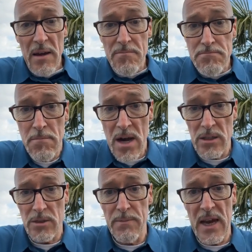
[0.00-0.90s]
I
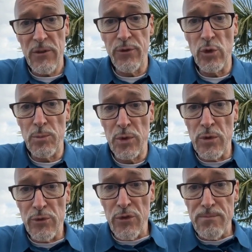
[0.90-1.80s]
must make
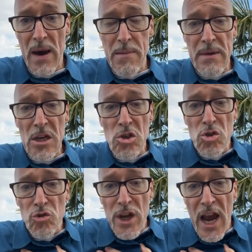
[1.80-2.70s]
foolproof of my
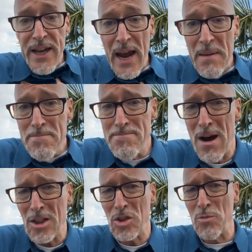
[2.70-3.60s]
ministry and I
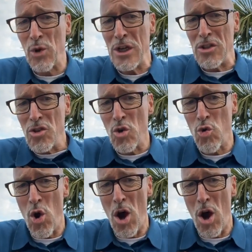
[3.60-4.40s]
must preach the